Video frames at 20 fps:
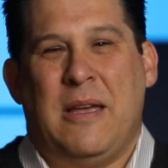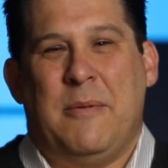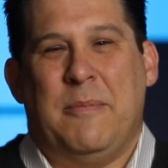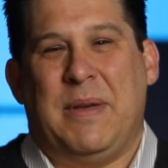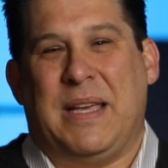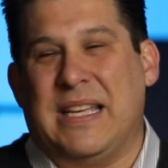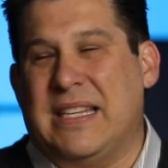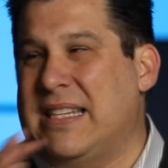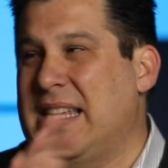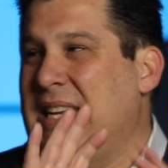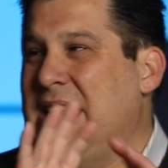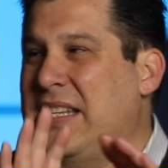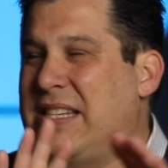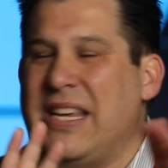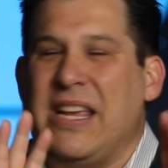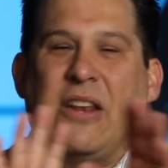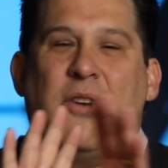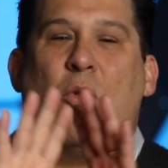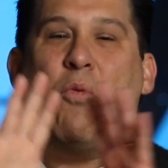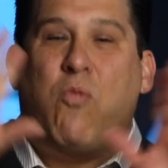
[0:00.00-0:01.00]
Because you
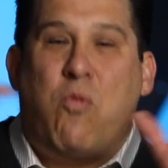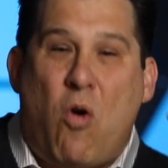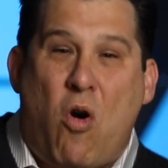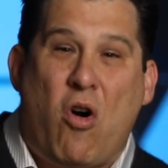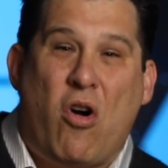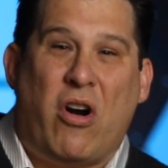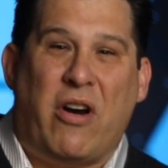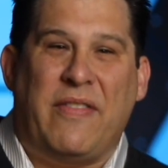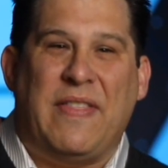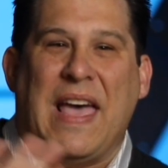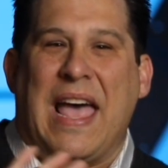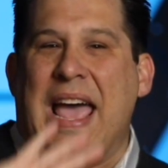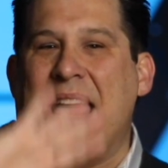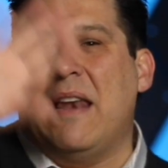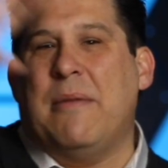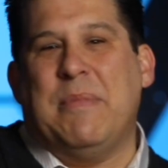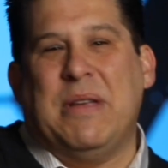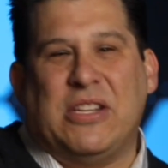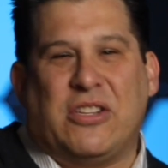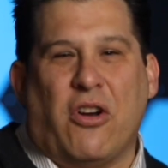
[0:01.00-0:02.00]
see, in a war, the
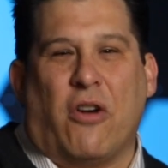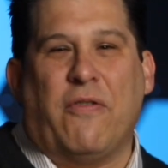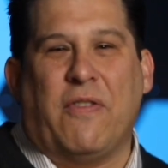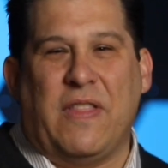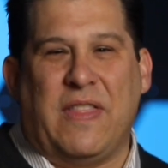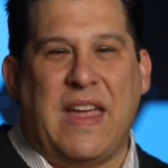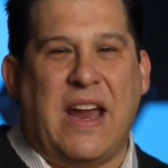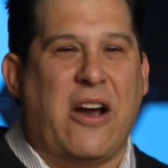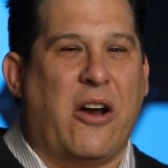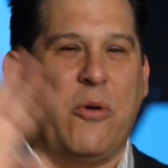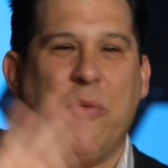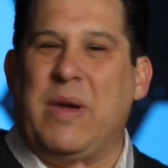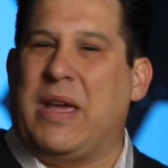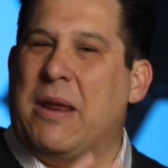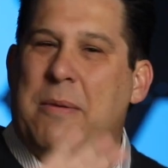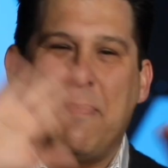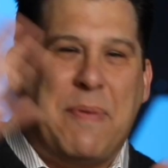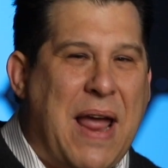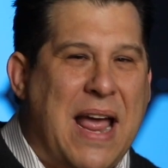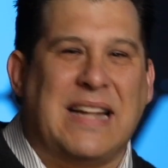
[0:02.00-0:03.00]
enemy's over there, and we
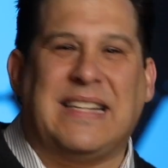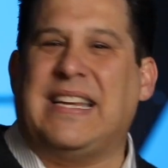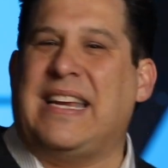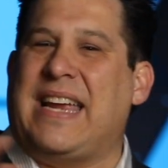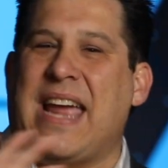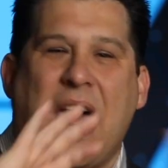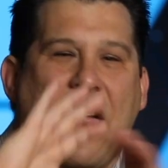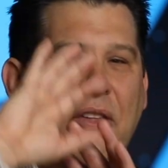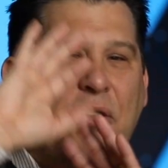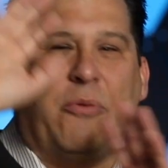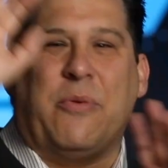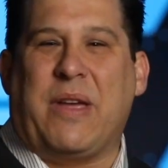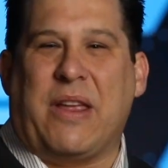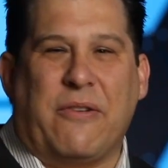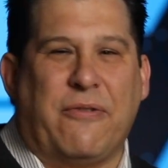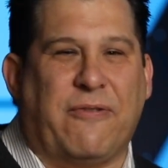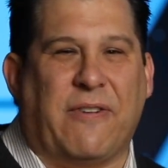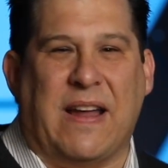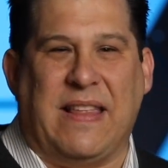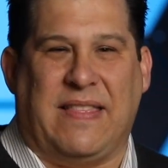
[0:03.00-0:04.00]
can band together and we can
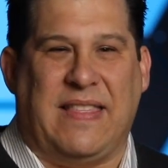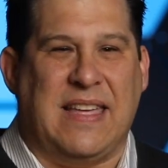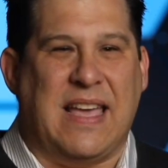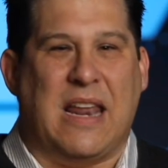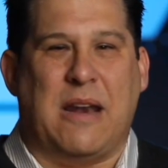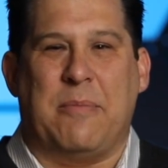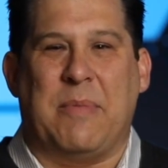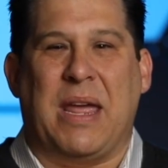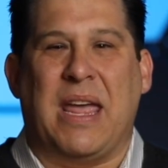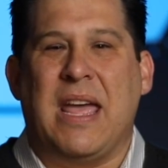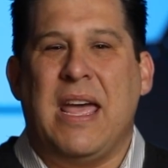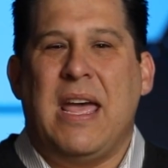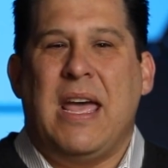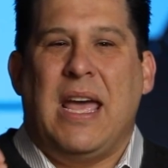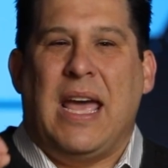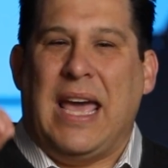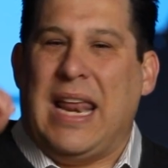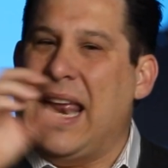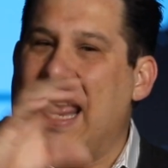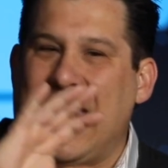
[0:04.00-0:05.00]
fight the enemy.
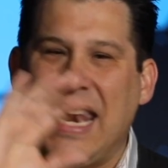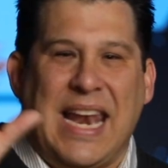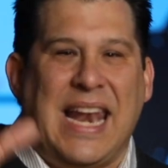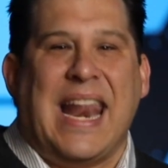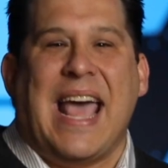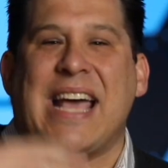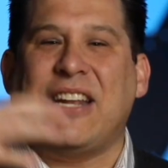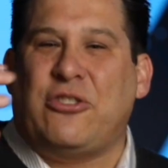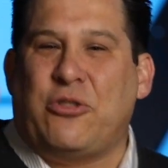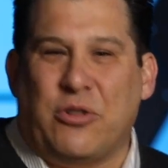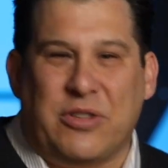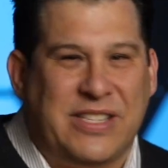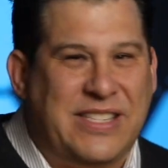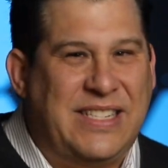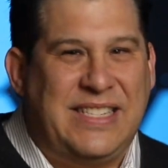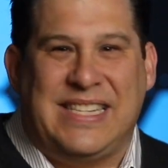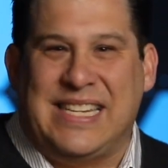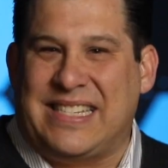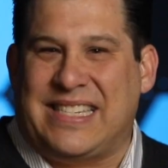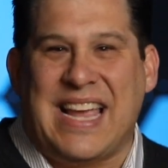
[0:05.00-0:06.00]
And in a natural
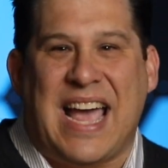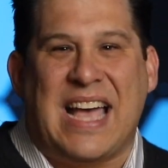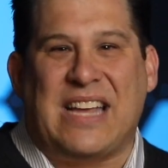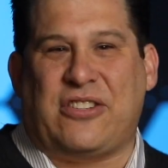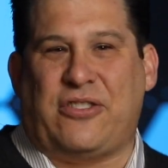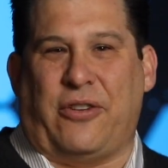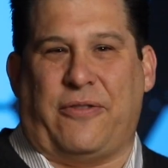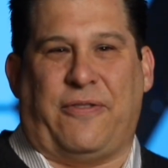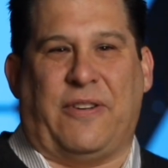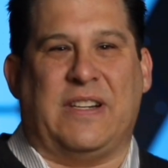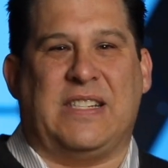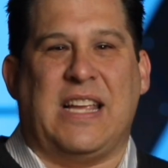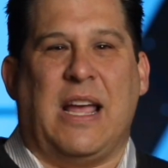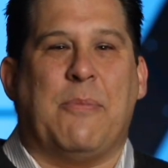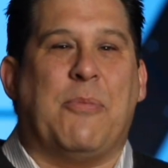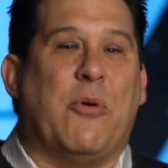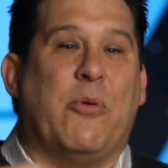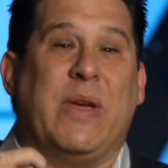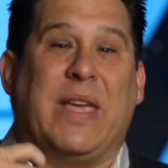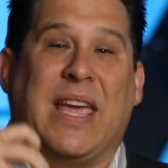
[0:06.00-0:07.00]
disaster, for
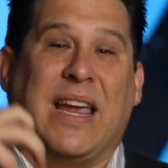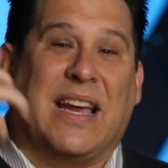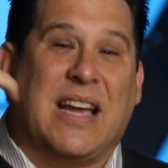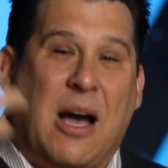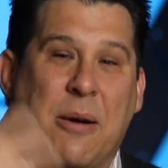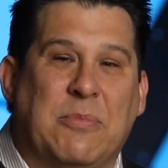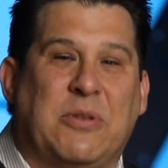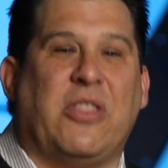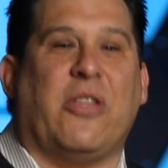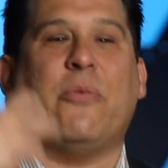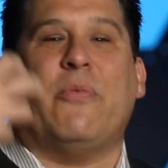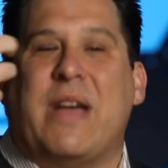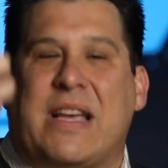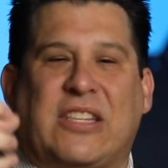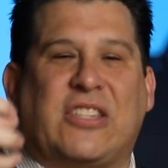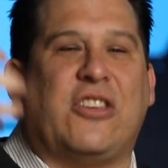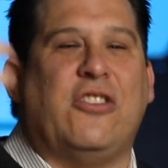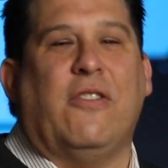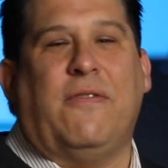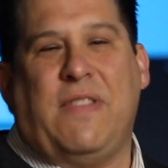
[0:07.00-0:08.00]
example, we can come to the
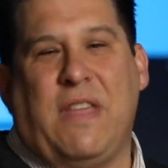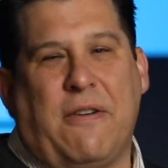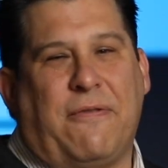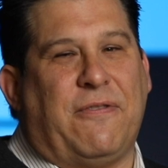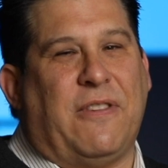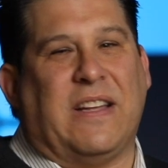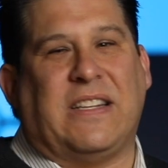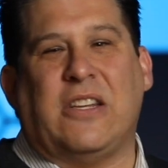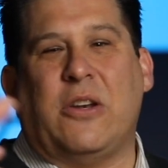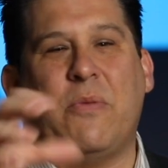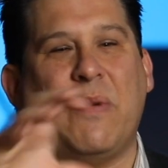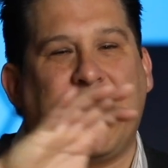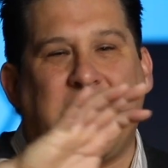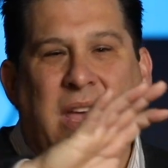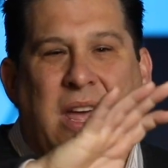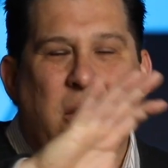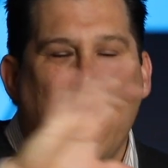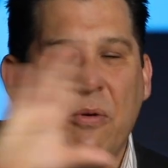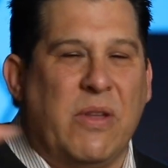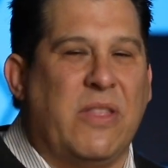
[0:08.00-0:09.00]
rescue of the afflicted with,
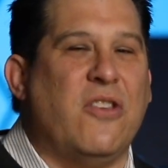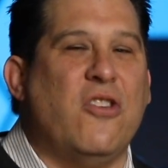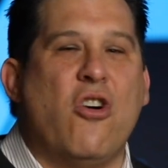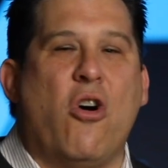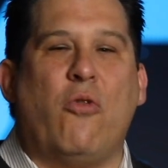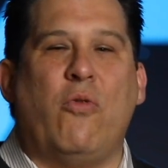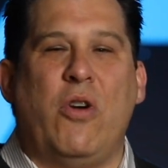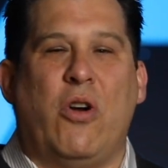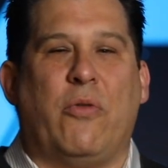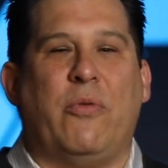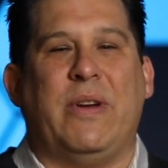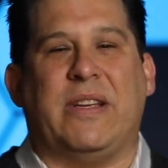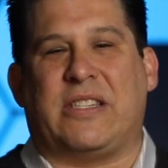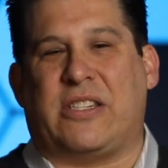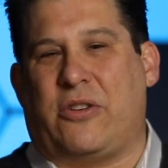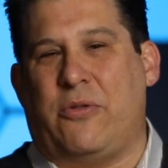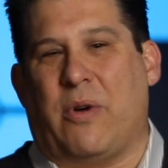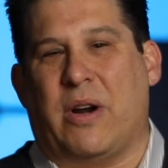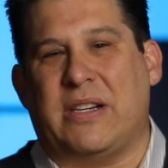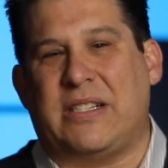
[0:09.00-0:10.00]
with no real
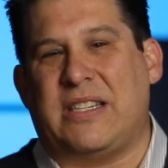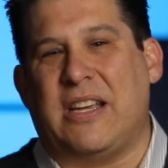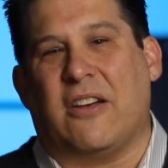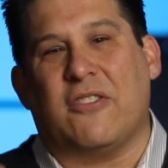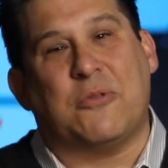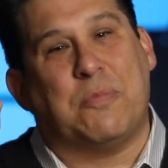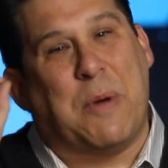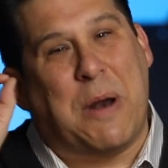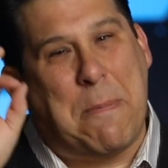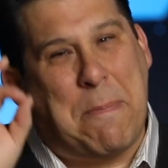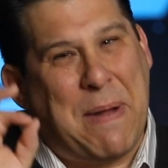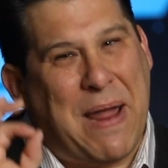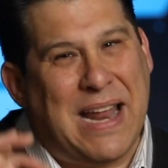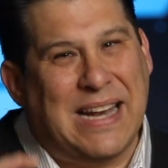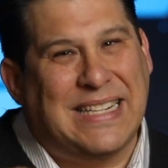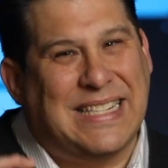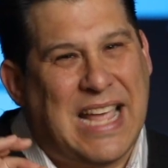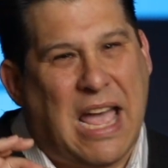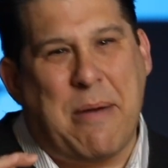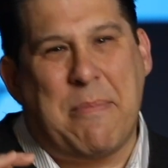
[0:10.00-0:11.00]
risk to ourselves. But a
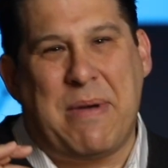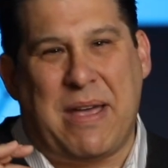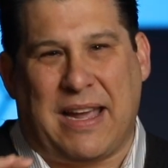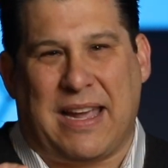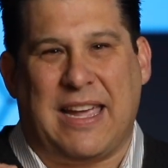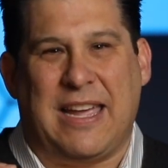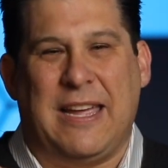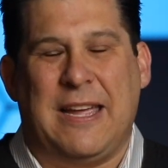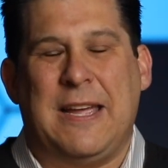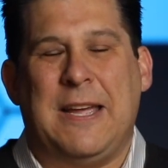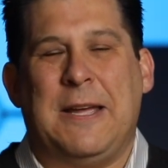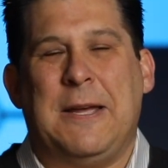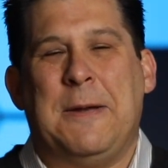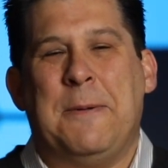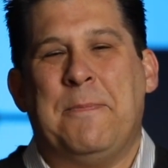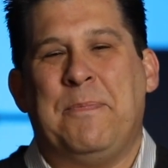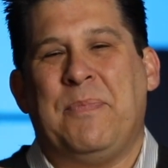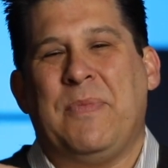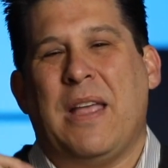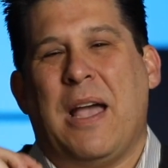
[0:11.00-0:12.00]
pandemic,
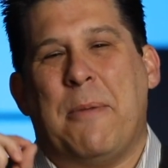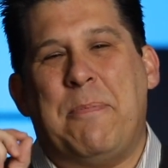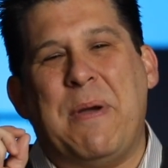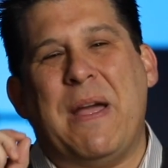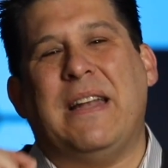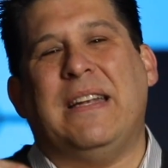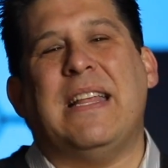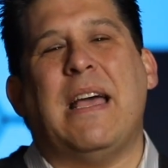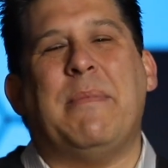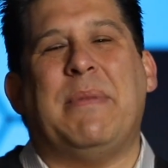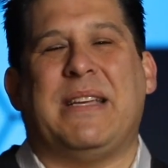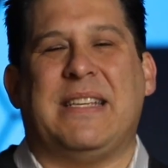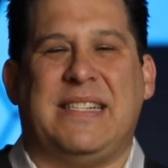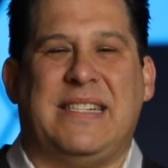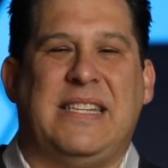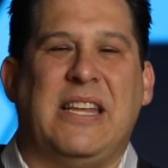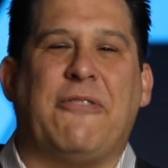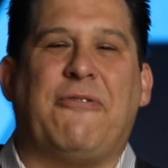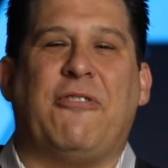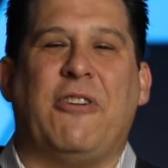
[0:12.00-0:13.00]
a pandemic is
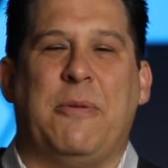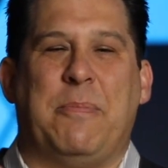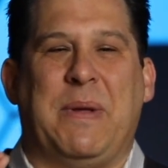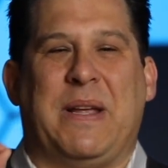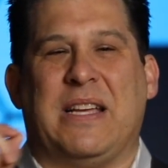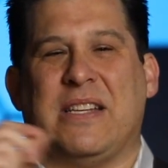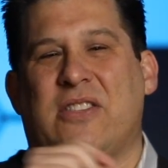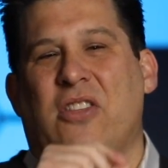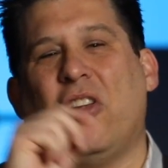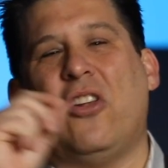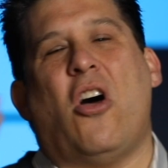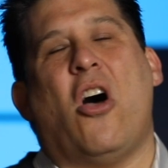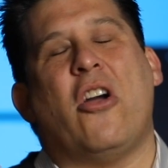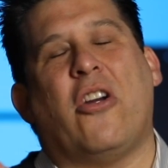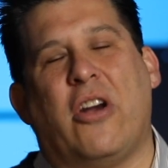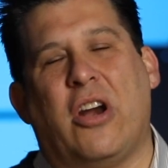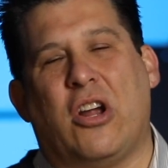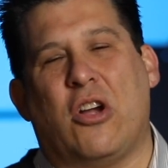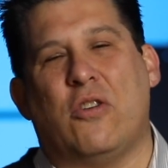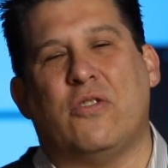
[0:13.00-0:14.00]
different because the
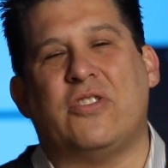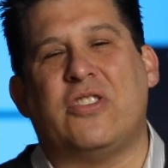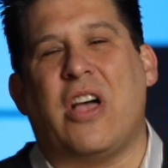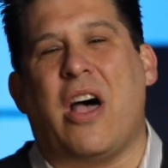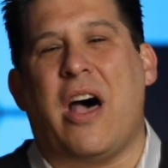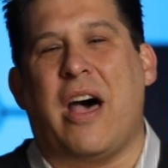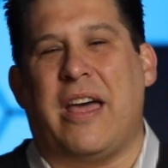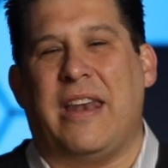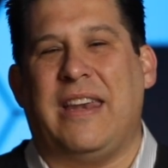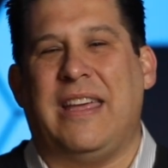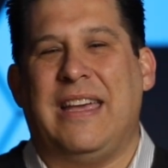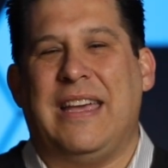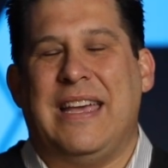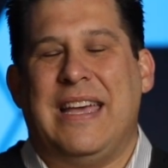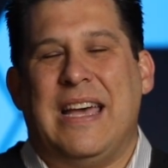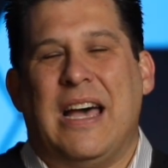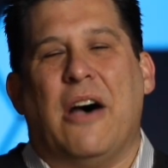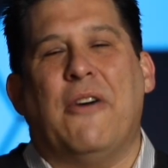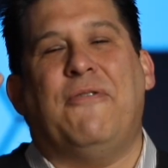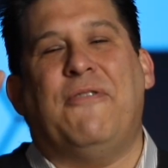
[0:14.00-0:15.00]
longer it goes on,
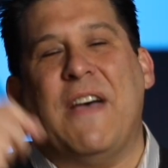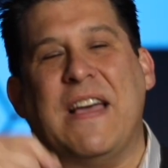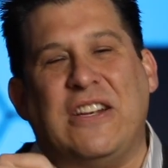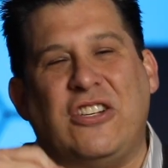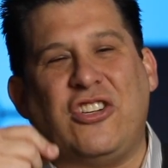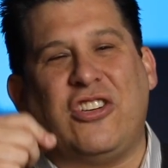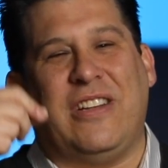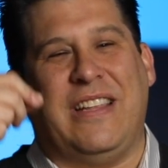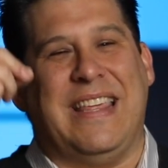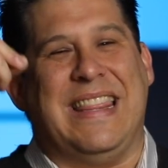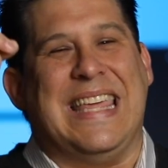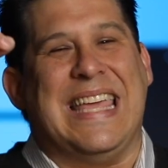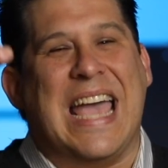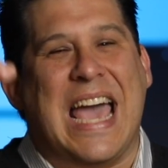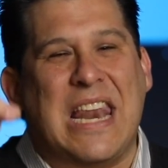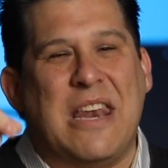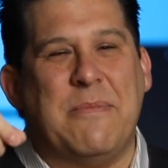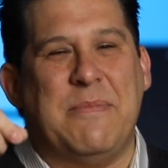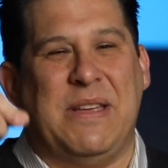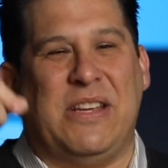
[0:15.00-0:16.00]
eventually the
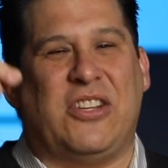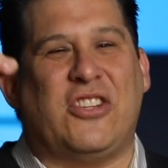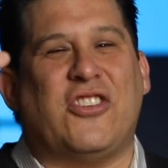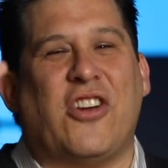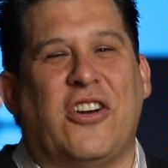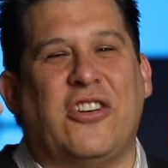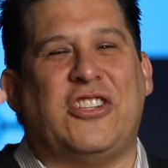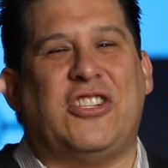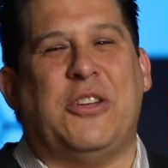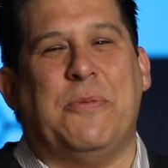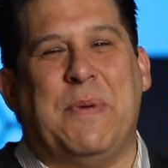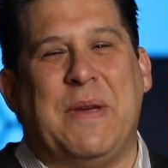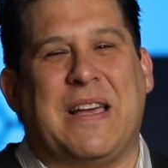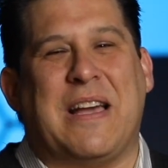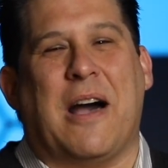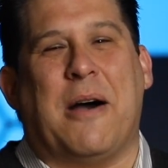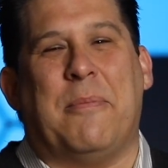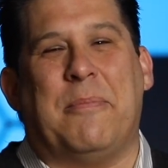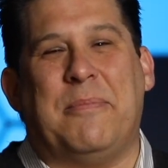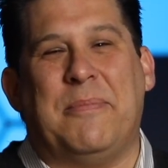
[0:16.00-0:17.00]
enemy starts to
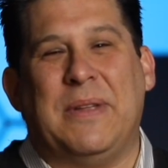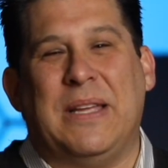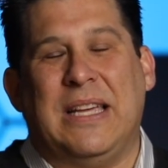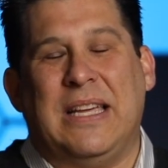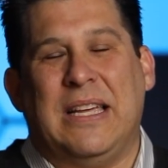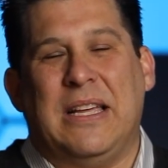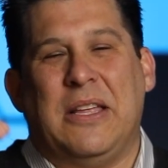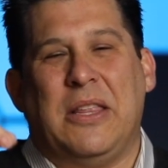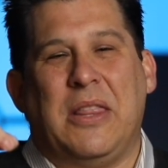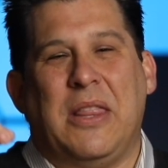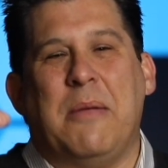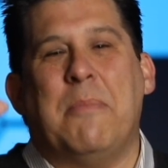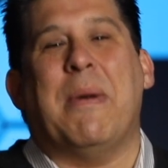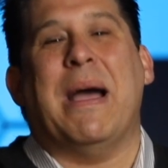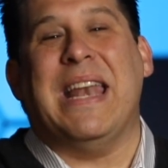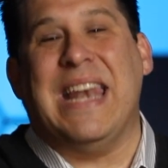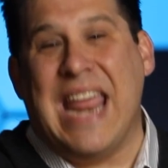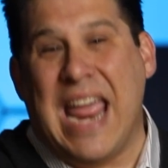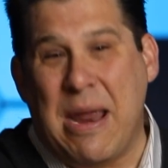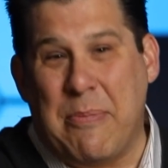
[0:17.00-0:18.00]
become
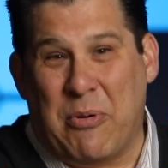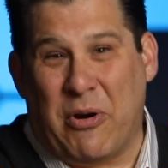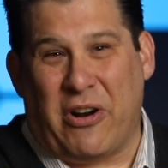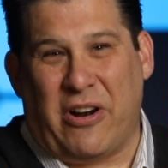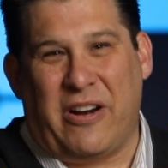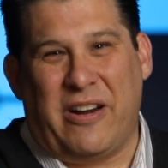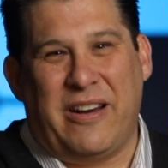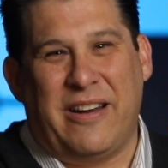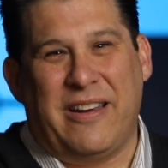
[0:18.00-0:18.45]
my neighbor.